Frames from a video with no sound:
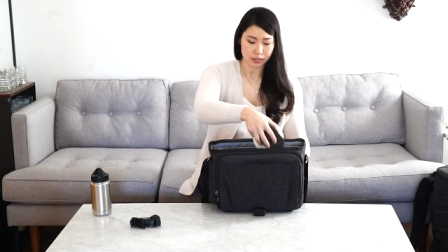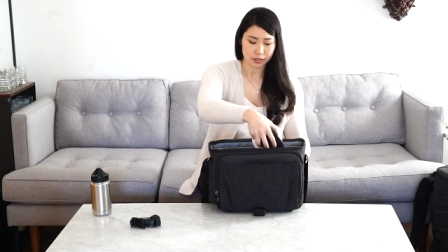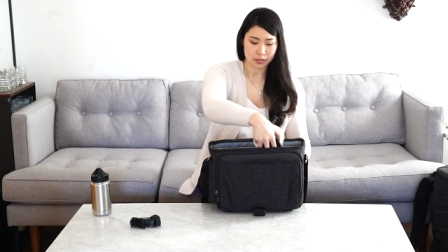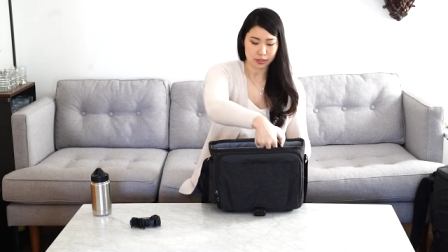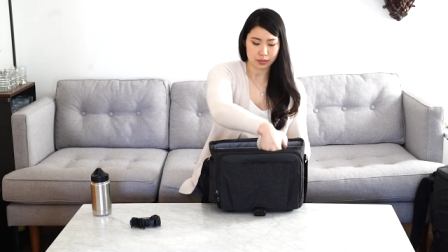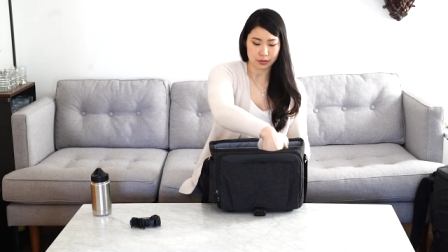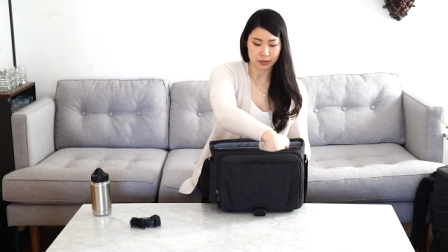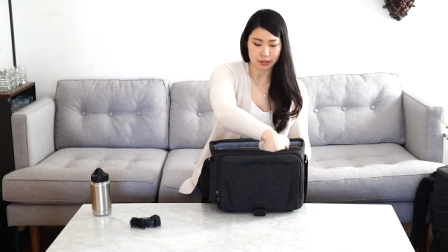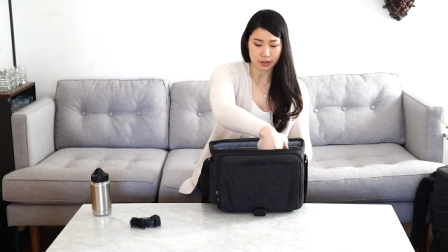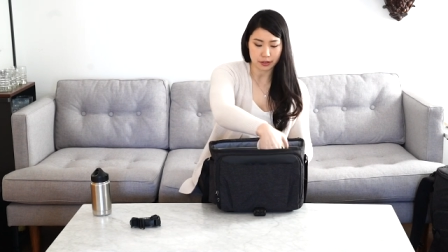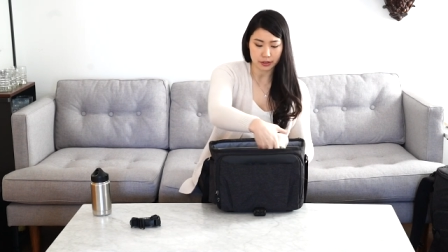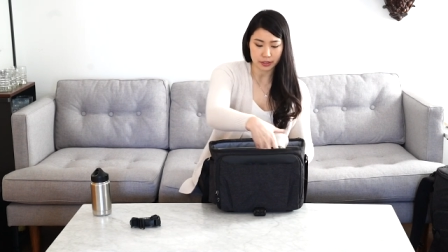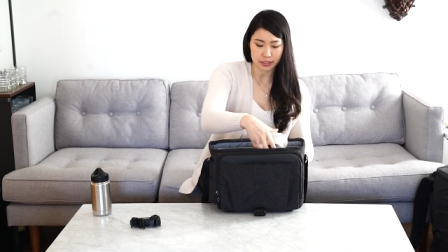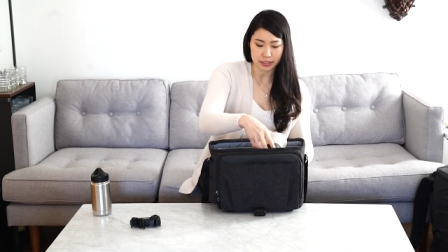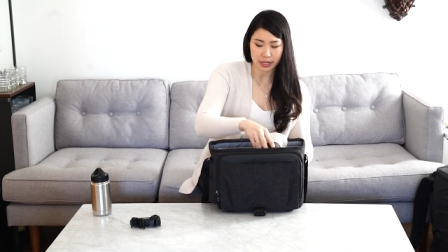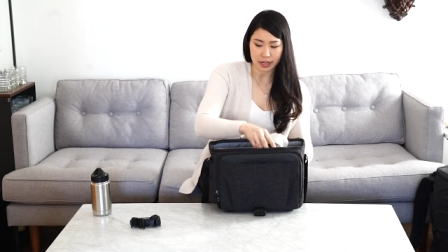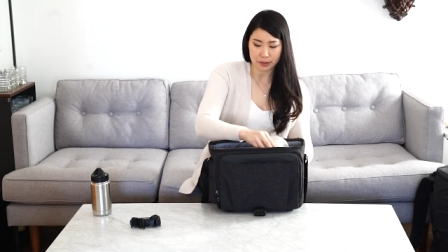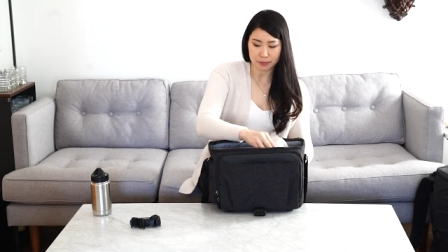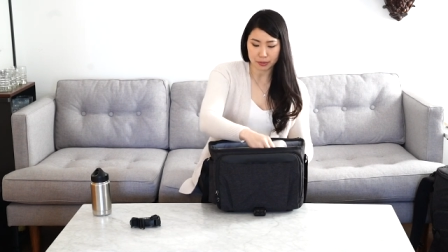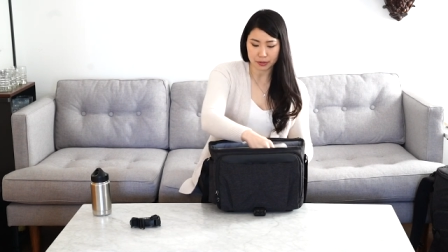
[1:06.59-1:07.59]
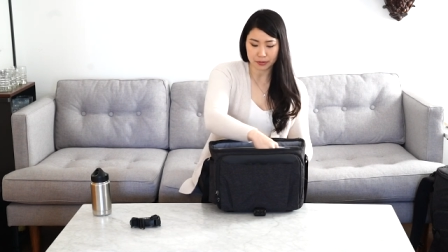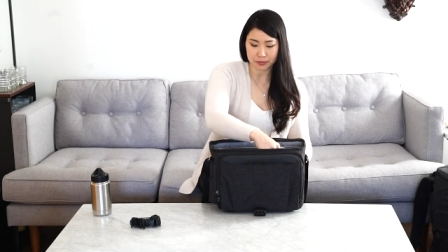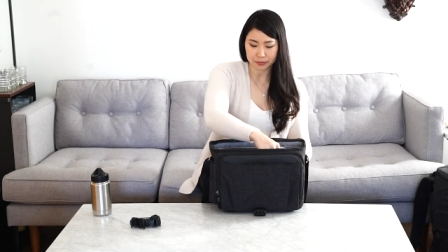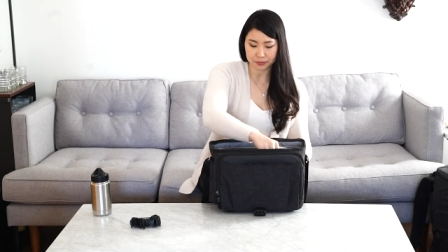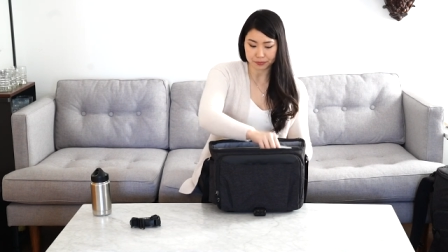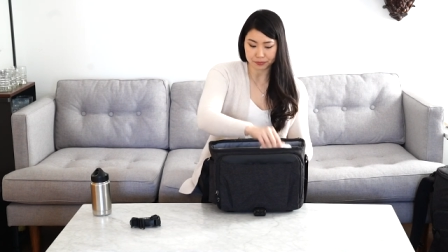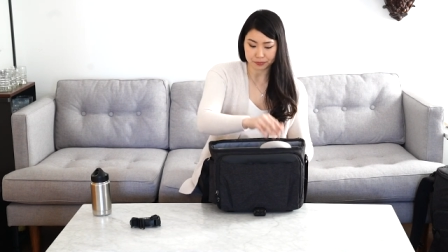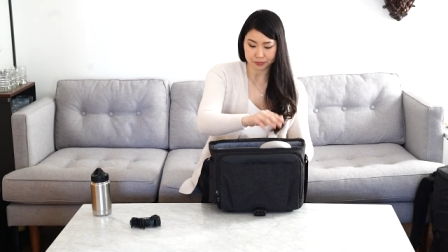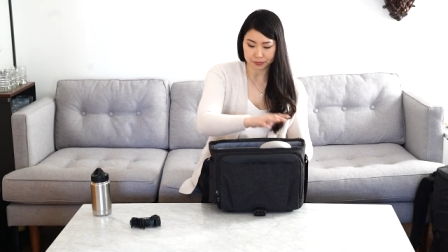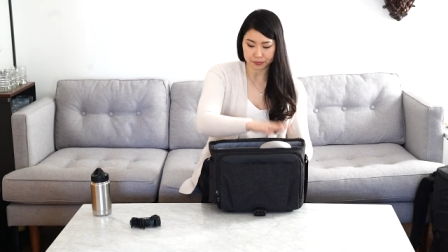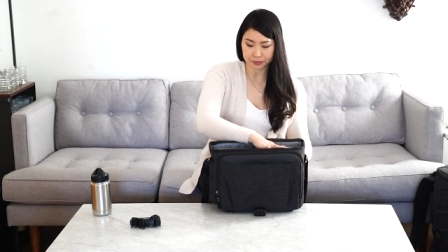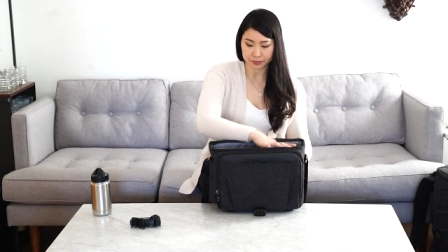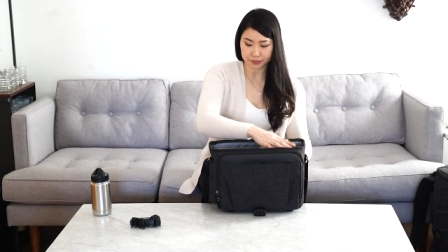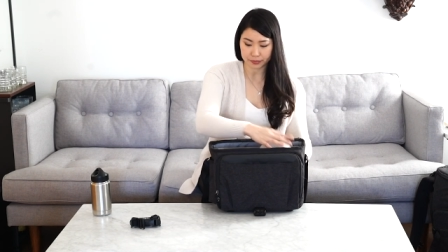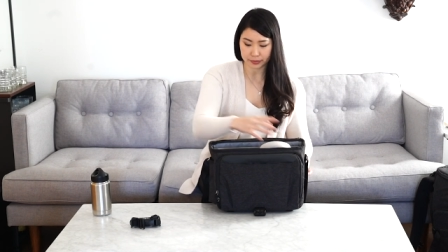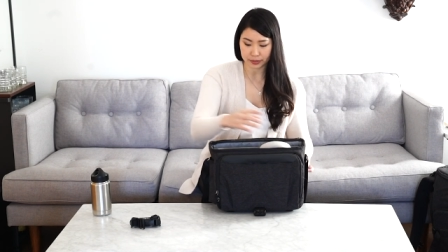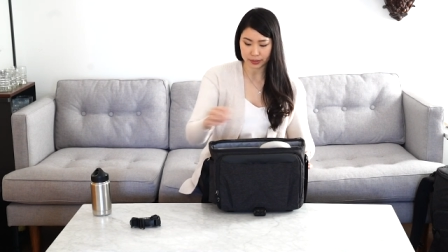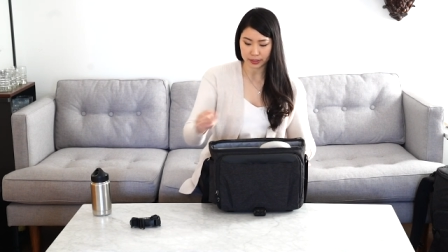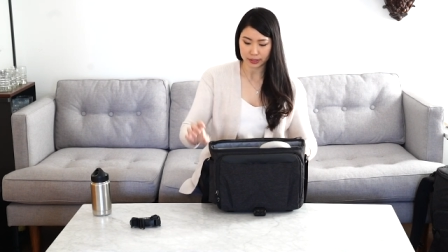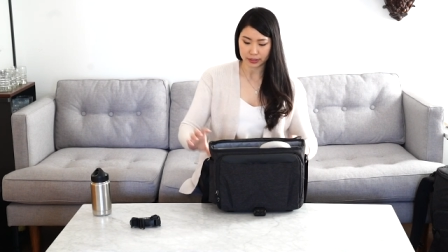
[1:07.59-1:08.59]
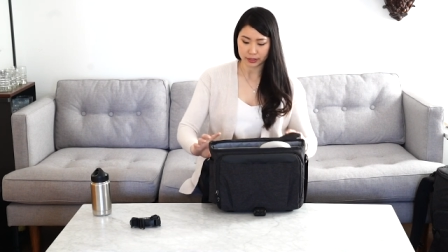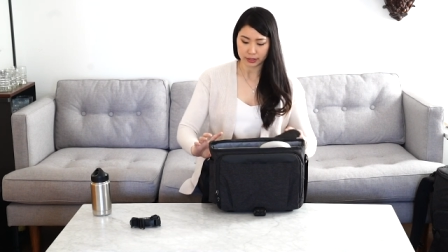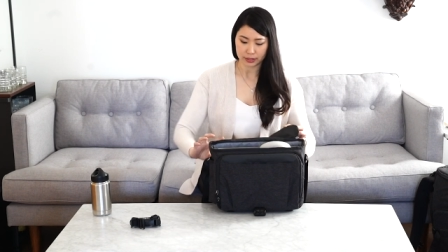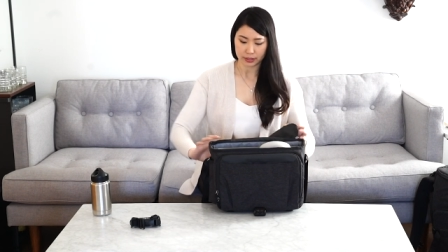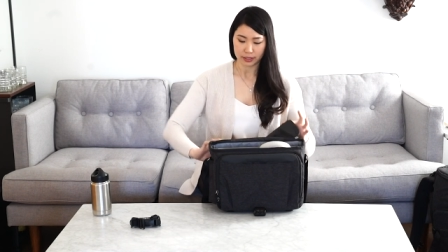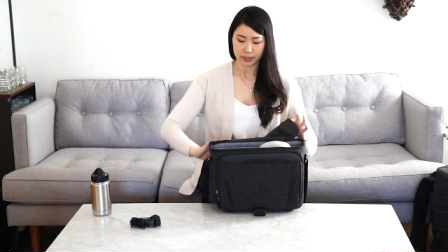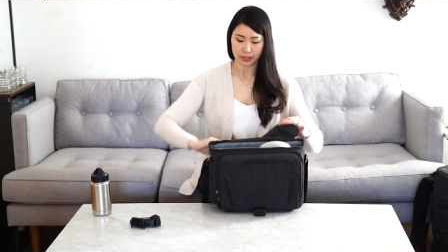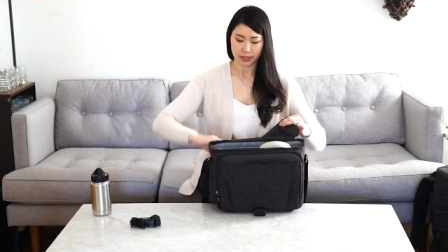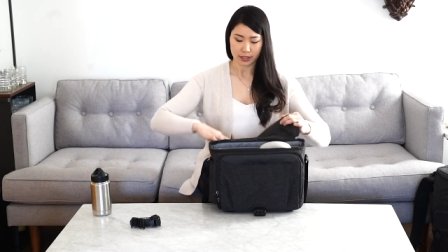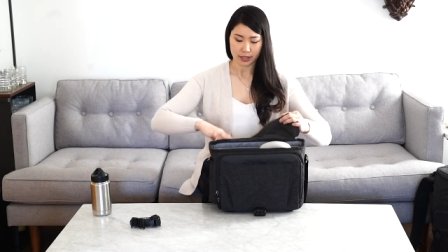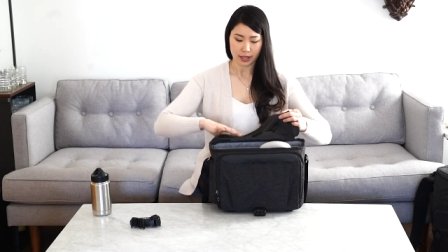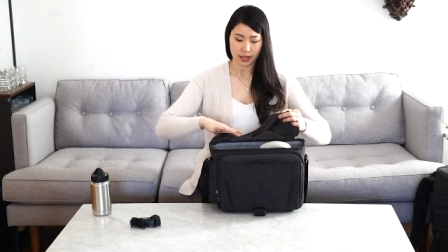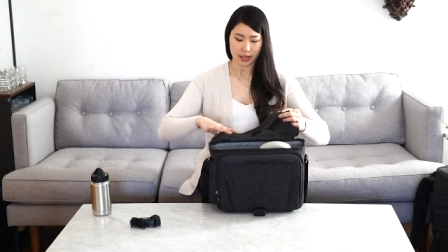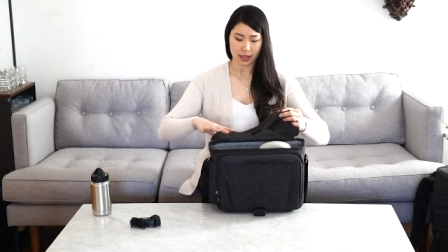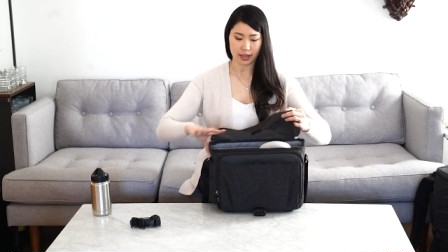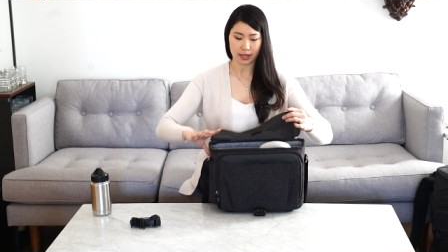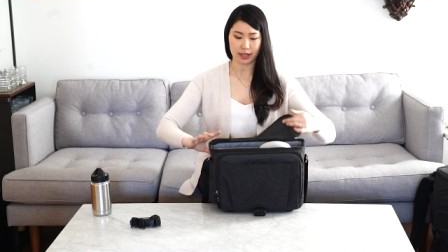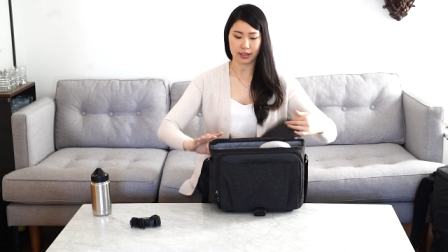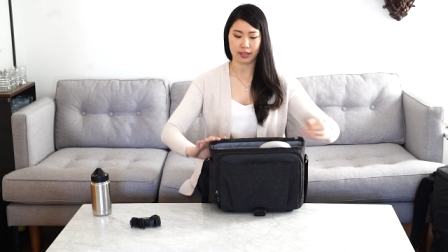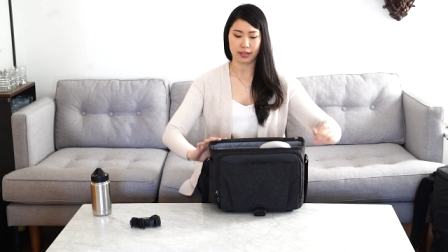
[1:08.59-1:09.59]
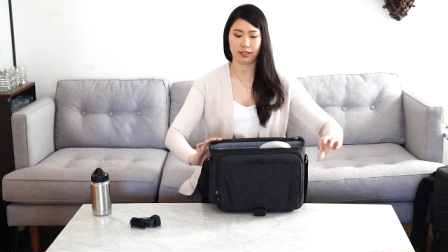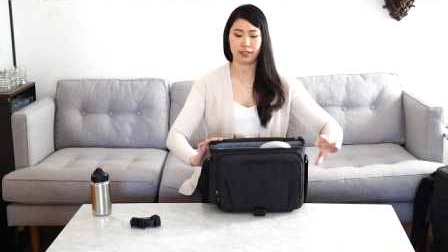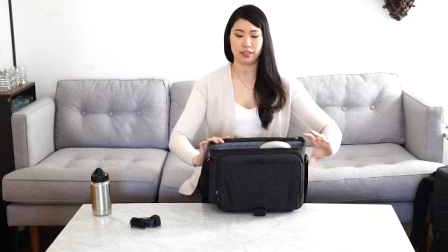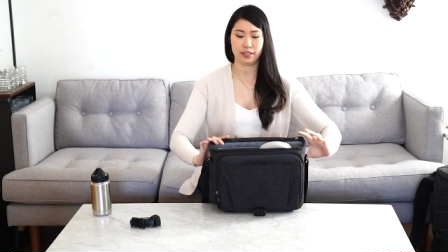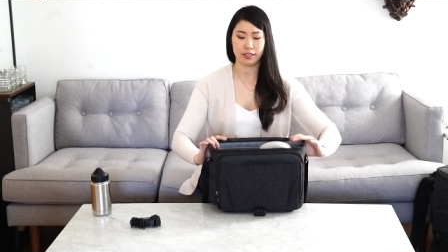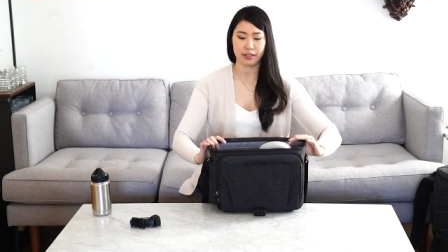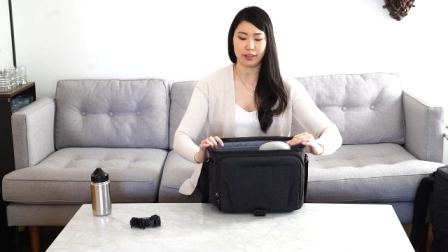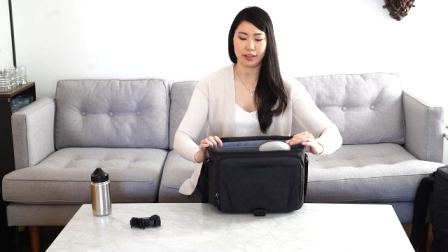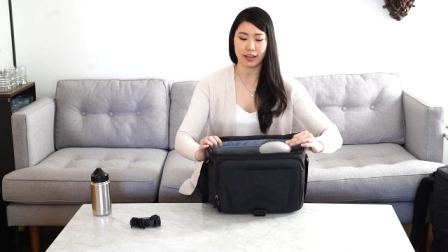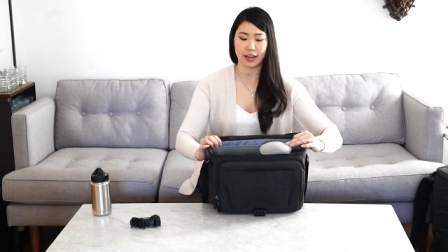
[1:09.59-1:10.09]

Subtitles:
So those go on the top. So